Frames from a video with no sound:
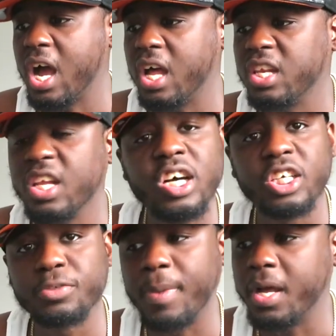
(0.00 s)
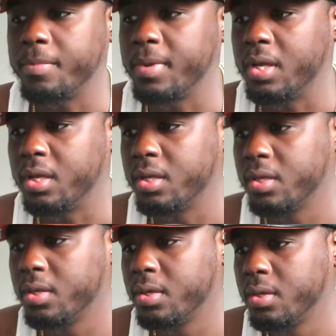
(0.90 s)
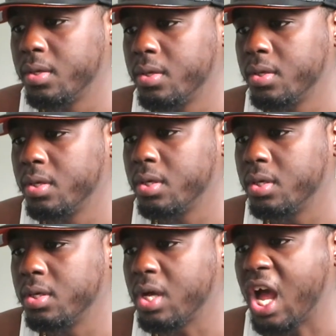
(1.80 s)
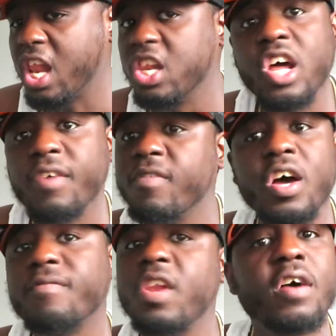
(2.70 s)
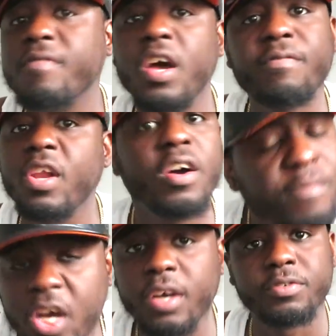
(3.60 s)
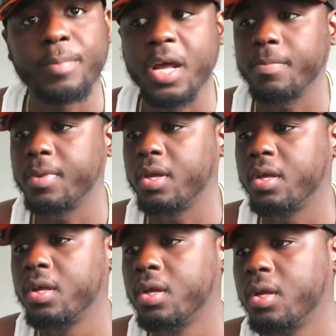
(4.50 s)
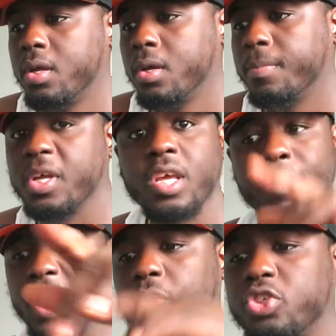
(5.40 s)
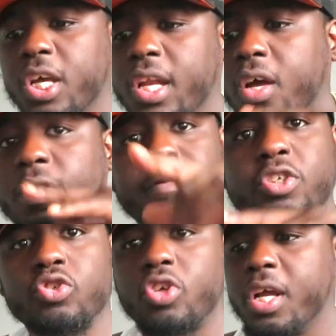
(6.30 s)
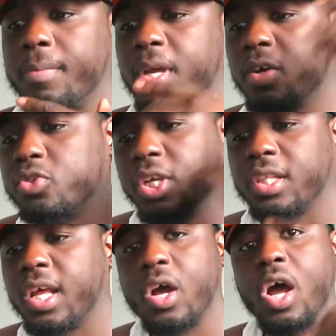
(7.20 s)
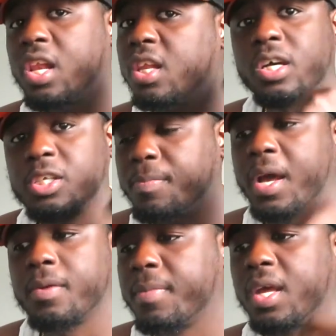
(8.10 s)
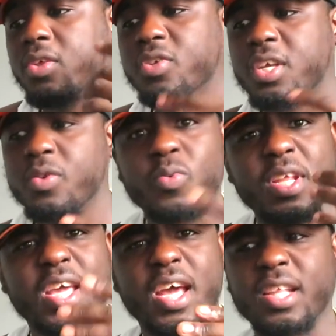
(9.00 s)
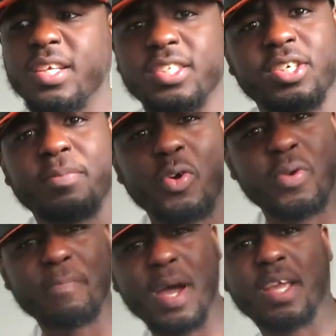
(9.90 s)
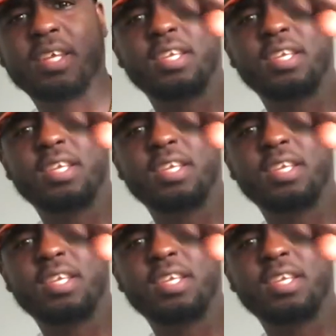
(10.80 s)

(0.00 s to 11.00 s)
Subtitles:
I love Spider-Man. I love Spider-Man. But yeah, man, go check it out. Official trailer, man. Go check that out. I love Spider-Man. You seen when he had to jump on the bike